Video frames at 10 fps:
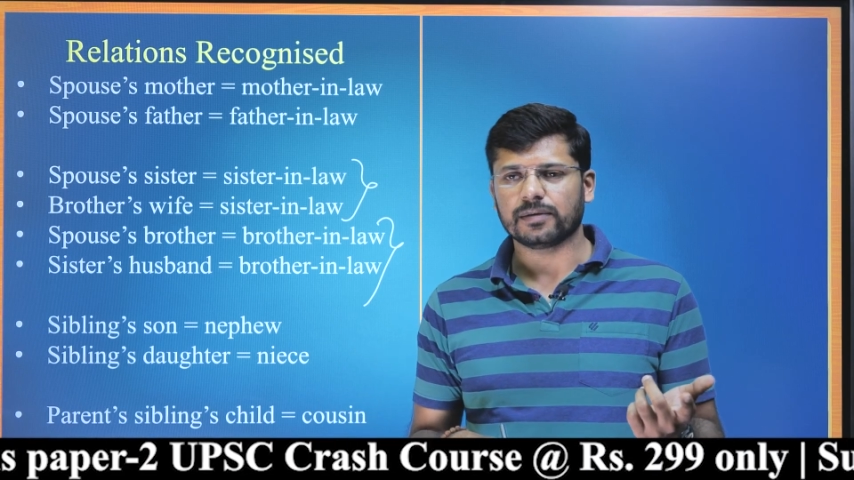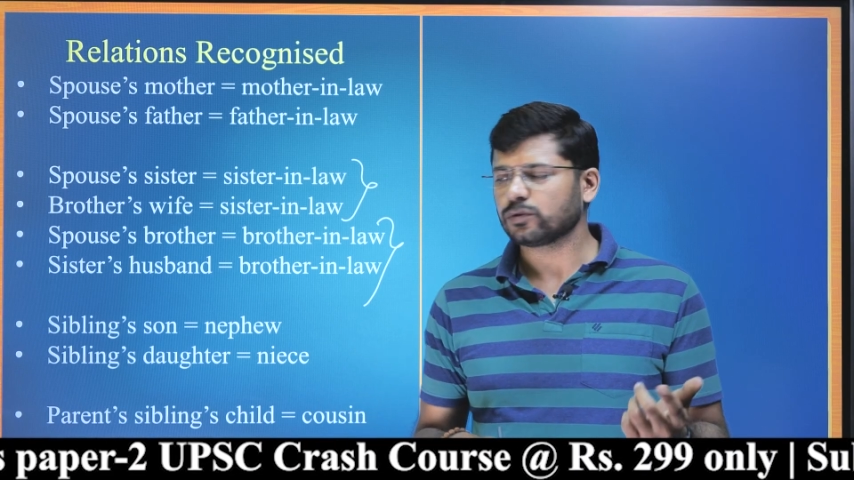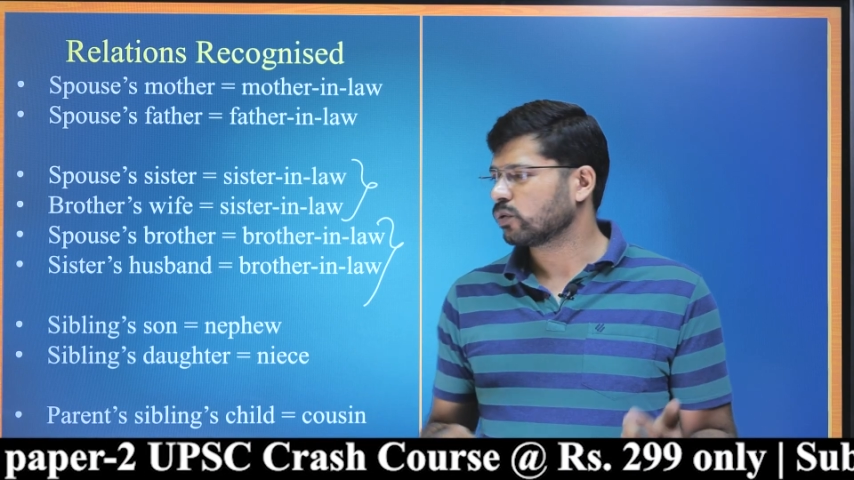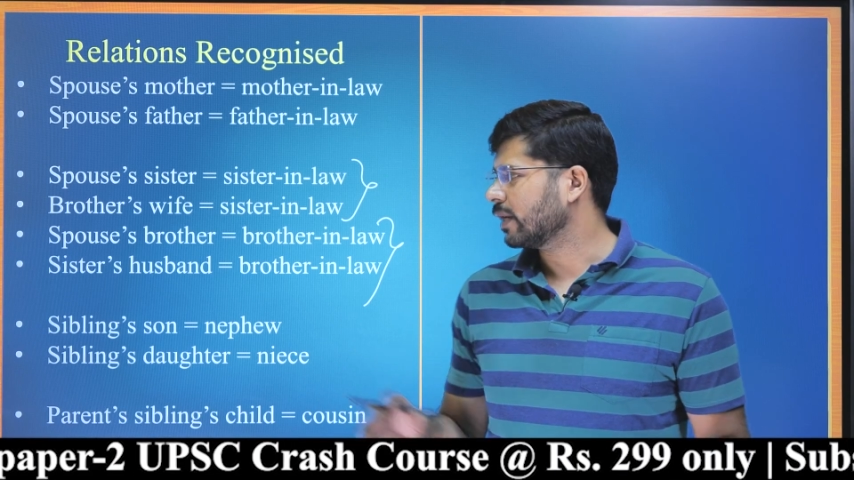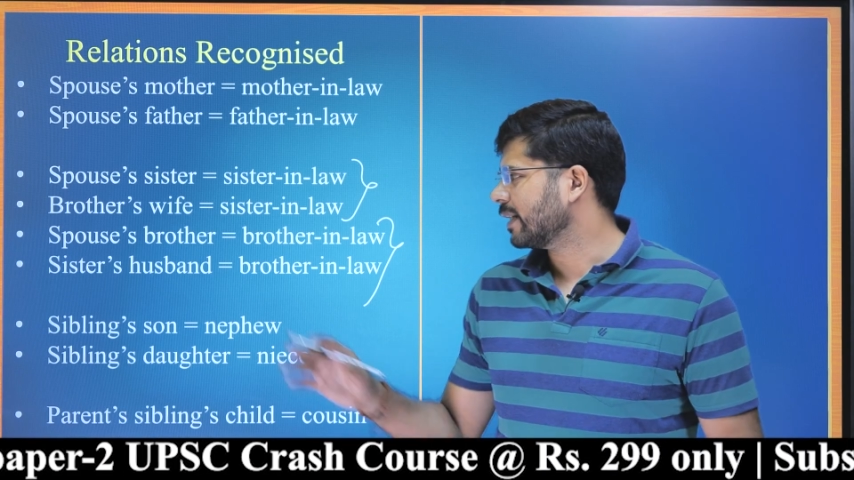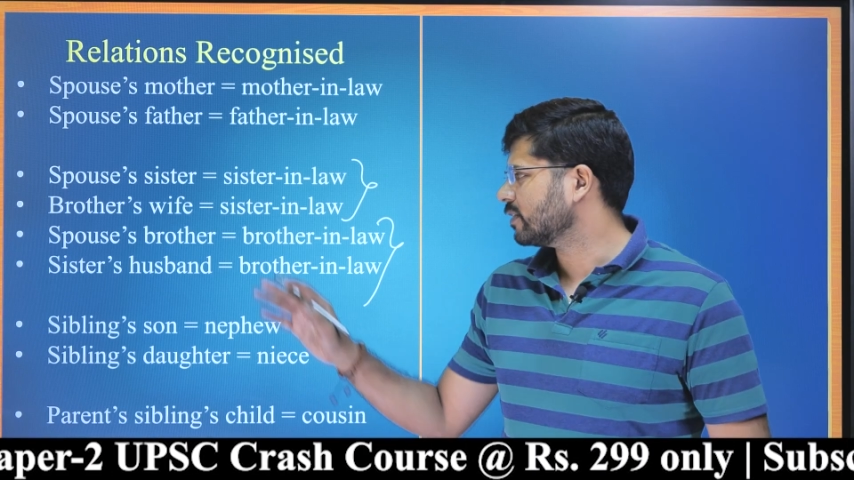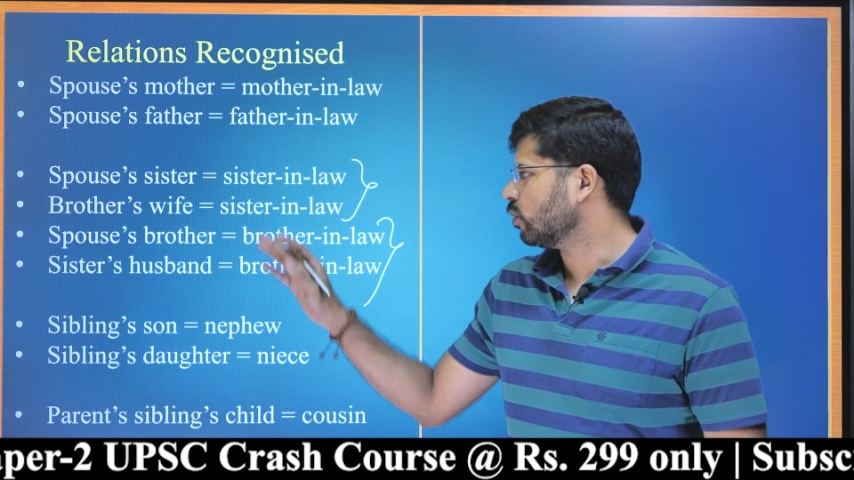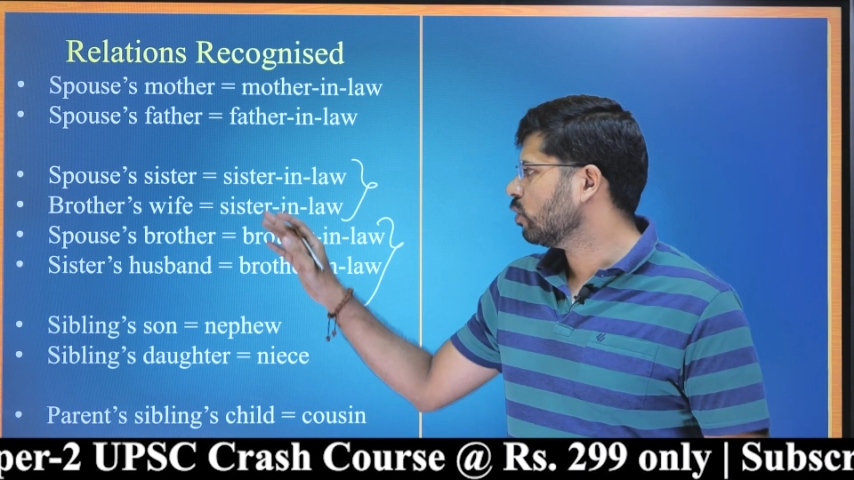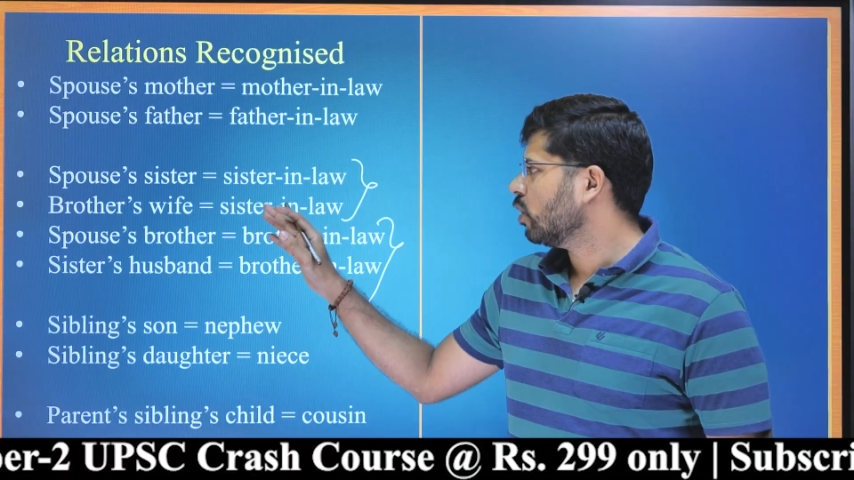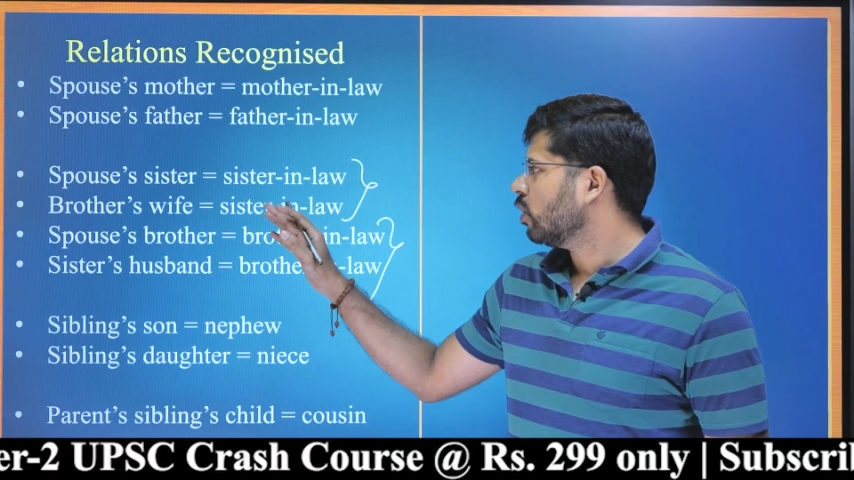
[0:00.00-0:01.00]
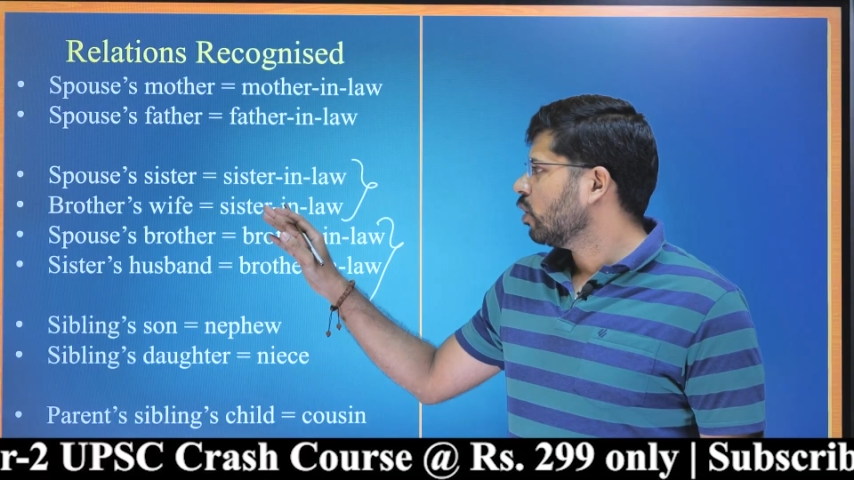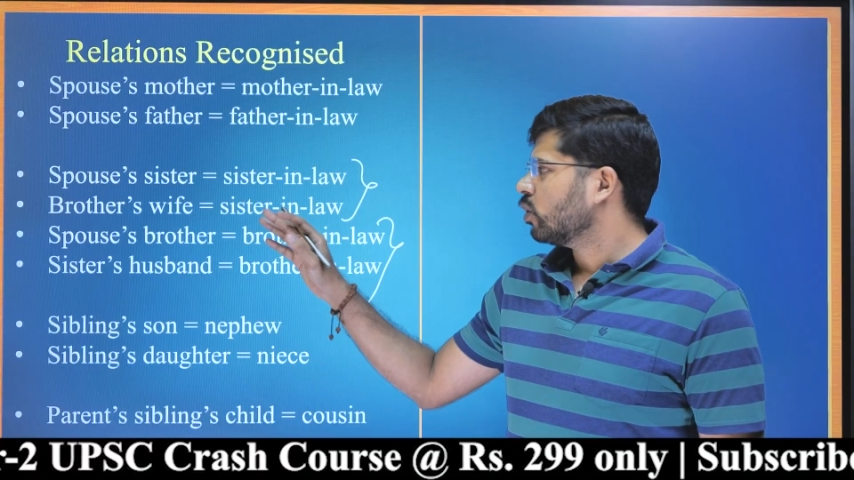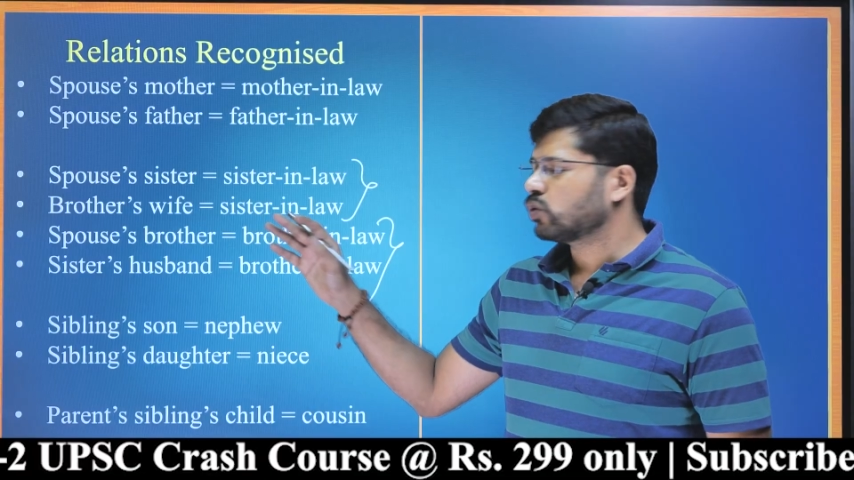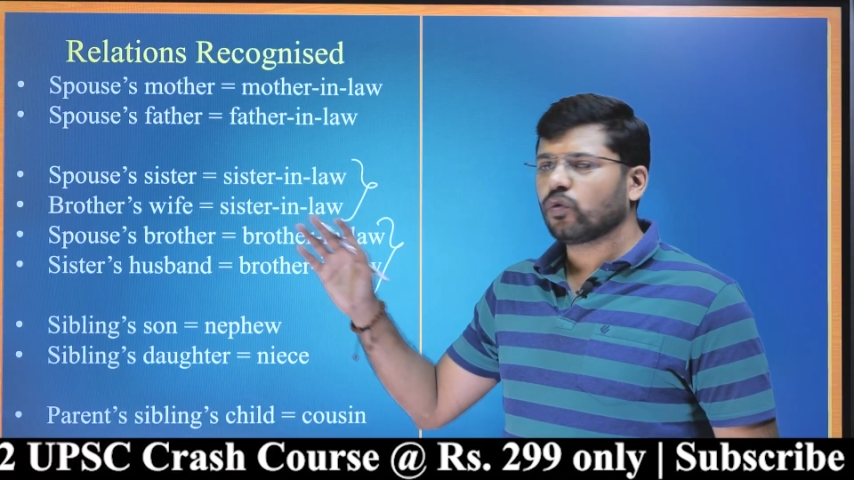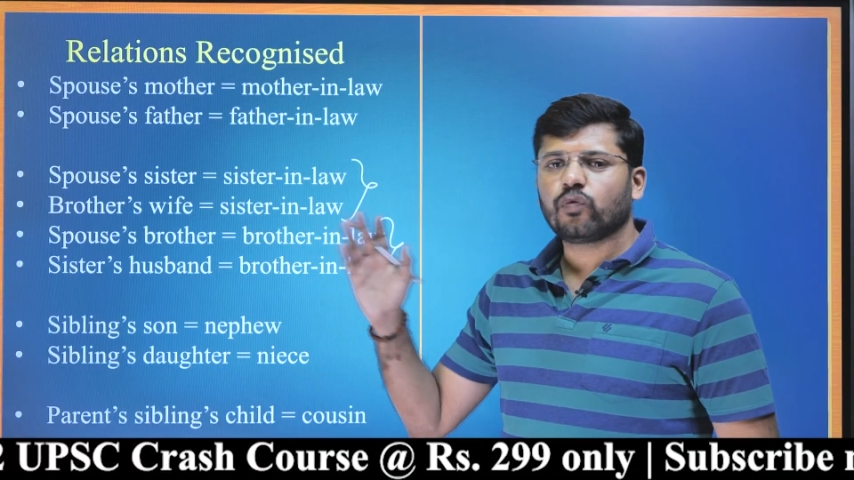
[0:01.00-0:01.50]
So that is how.
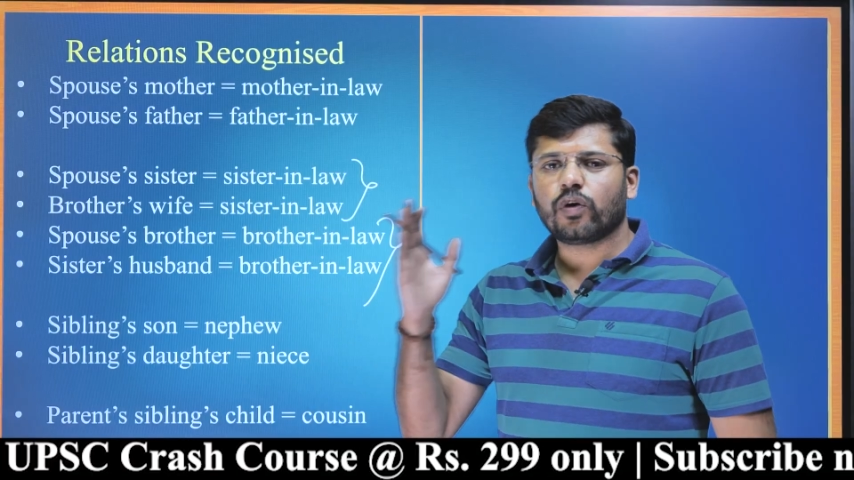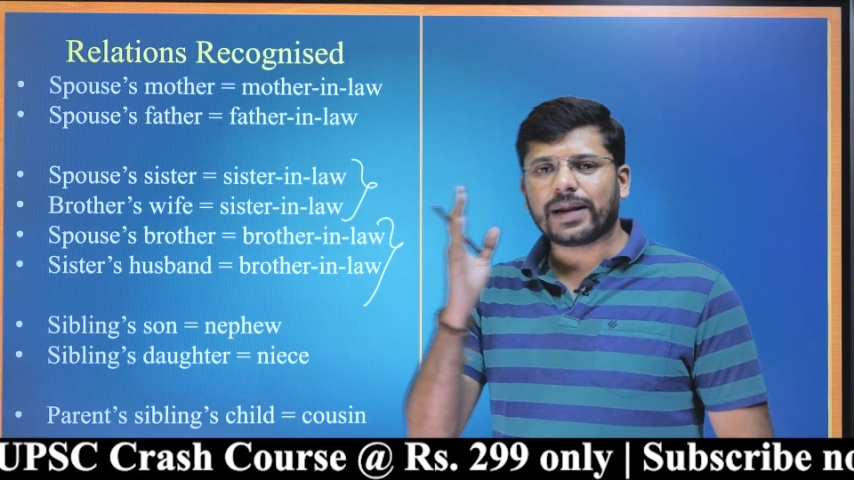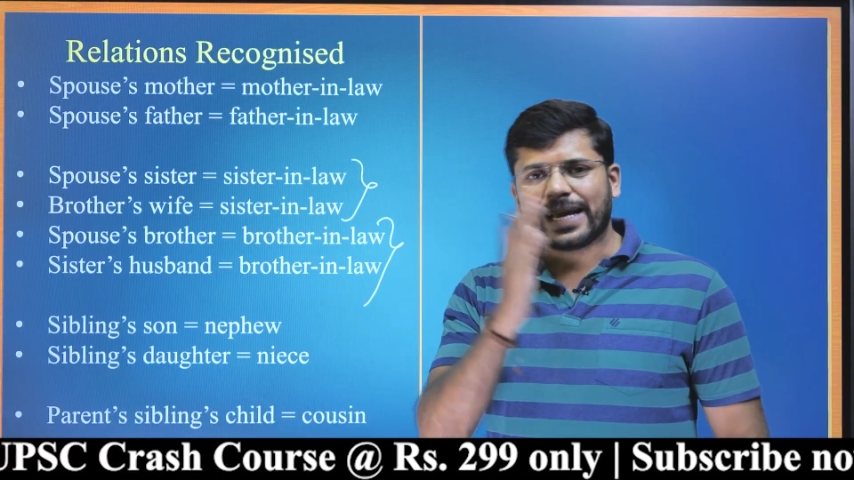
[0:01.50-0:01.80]
So for